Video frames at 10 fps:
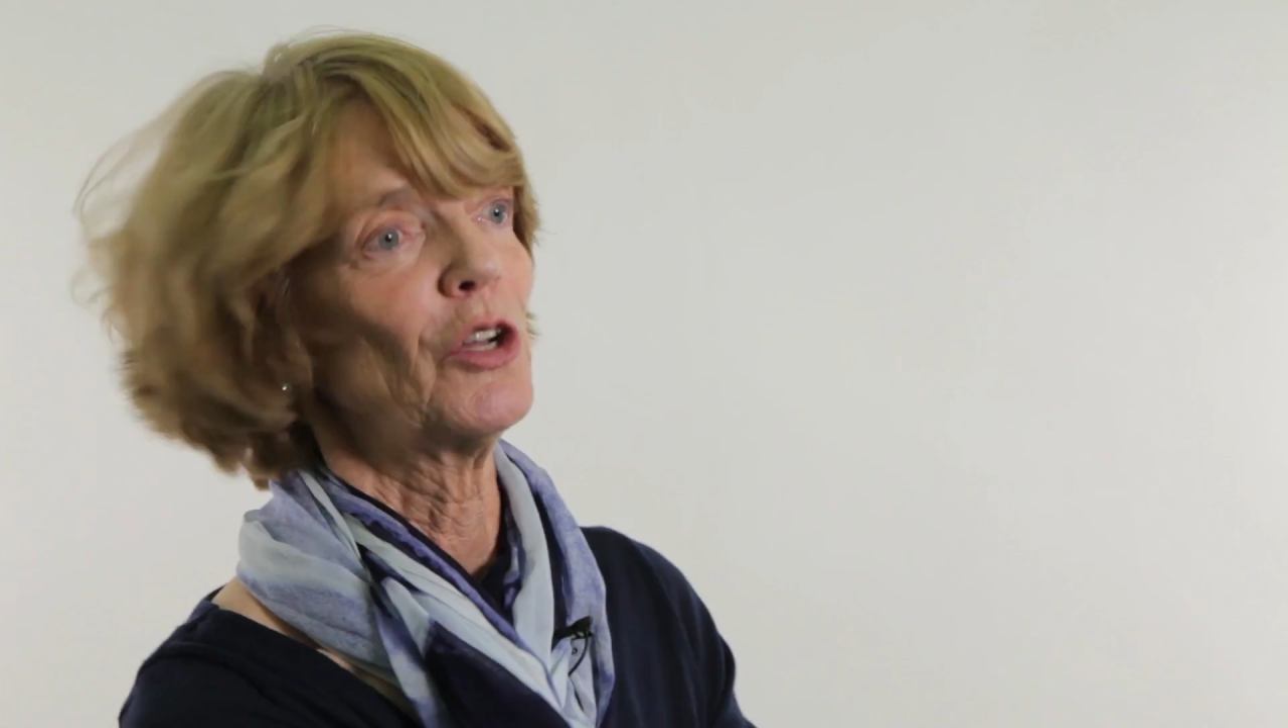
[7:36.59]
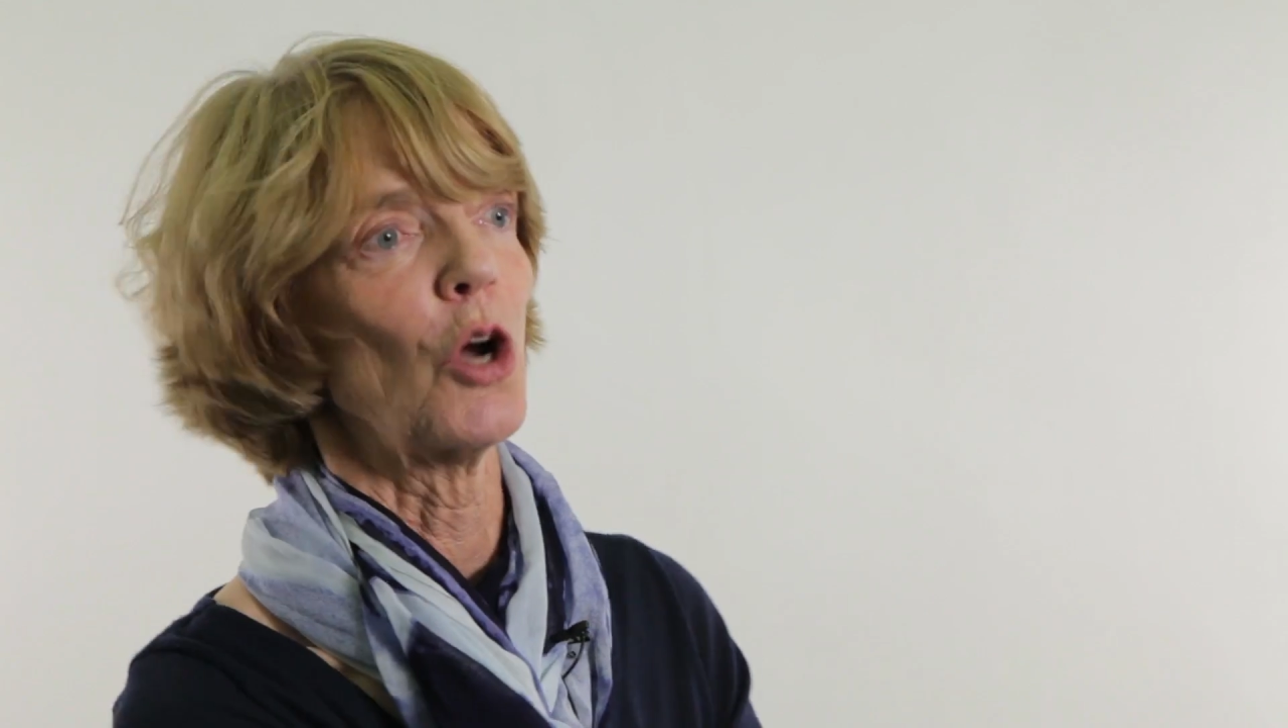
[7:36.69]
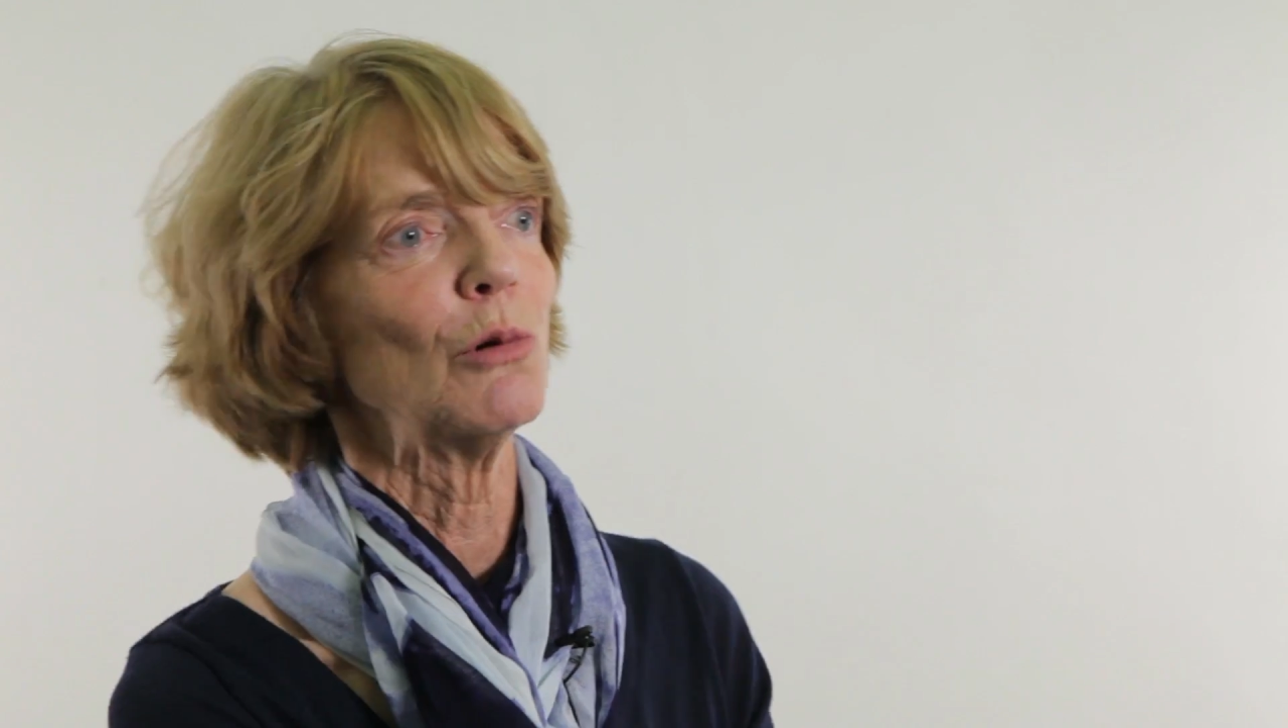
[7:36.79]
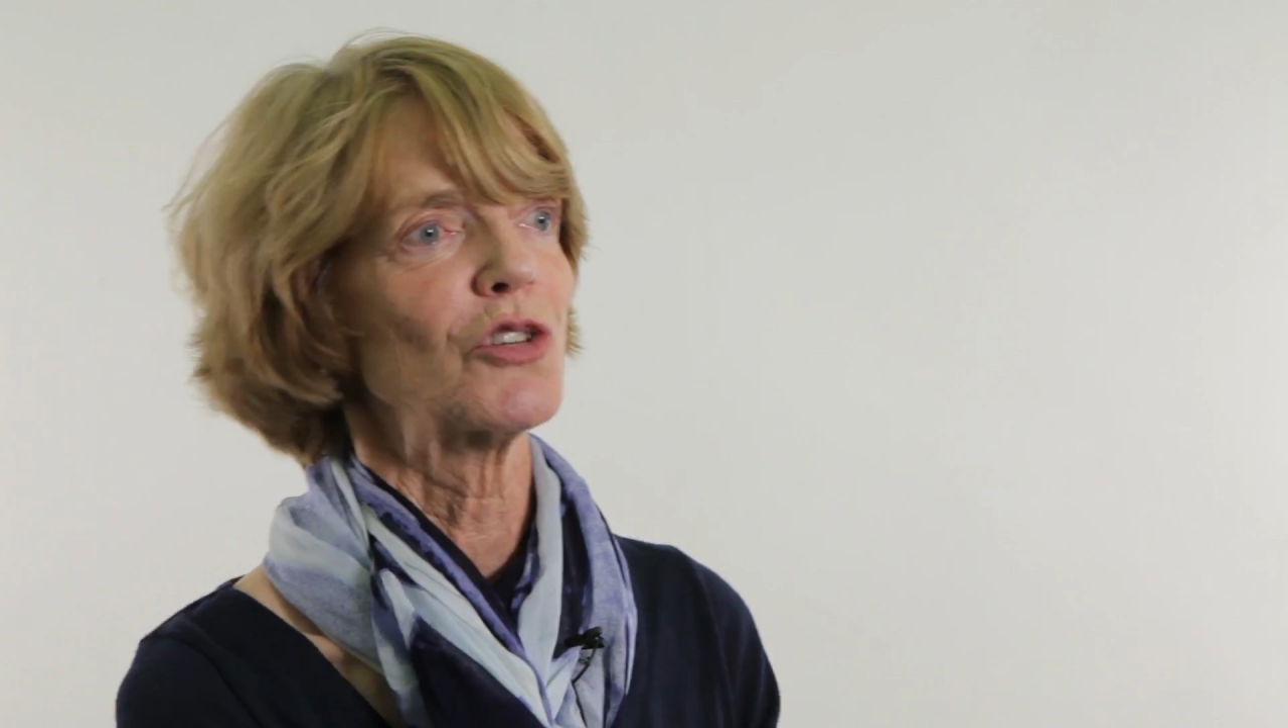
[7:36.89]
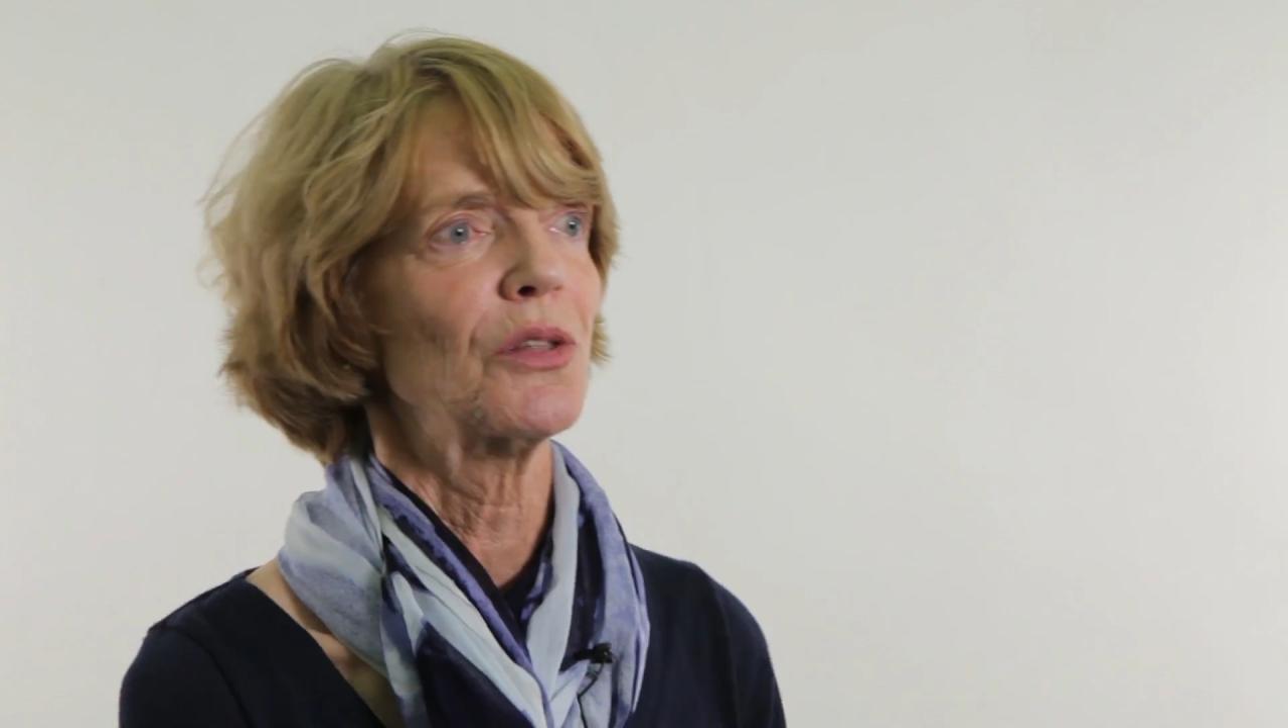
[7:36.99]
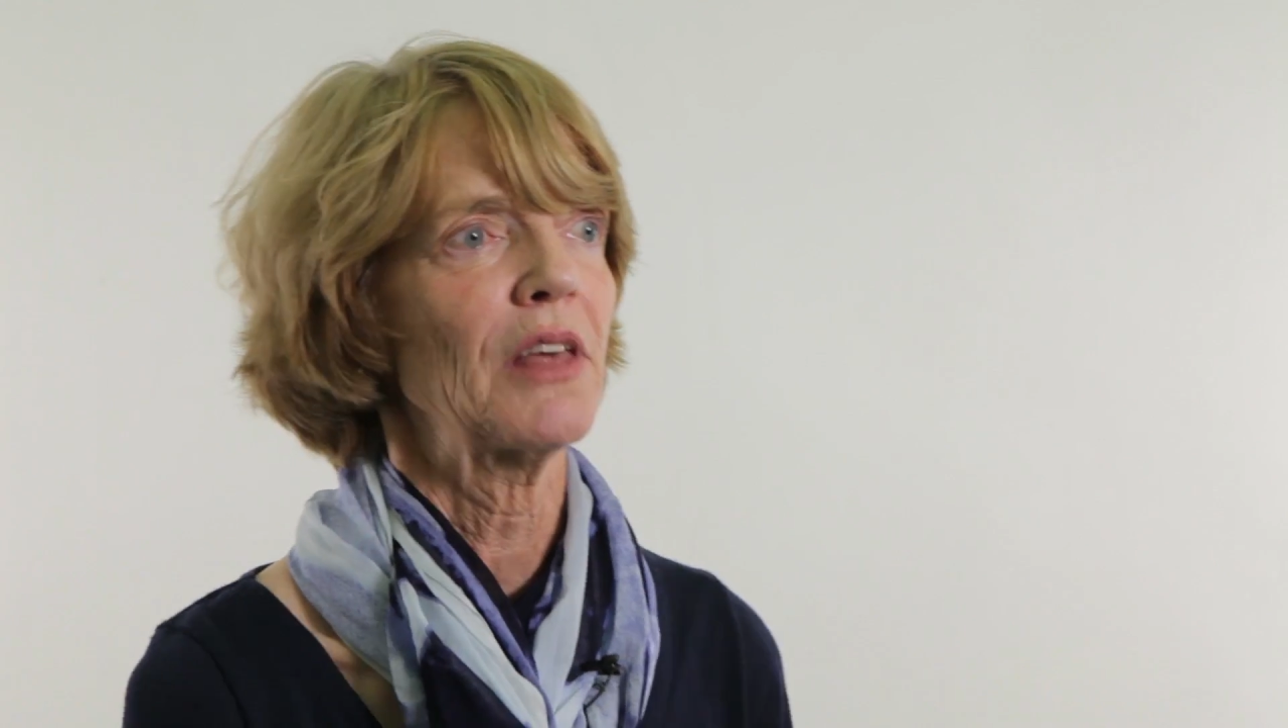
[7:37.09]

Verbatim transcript: go to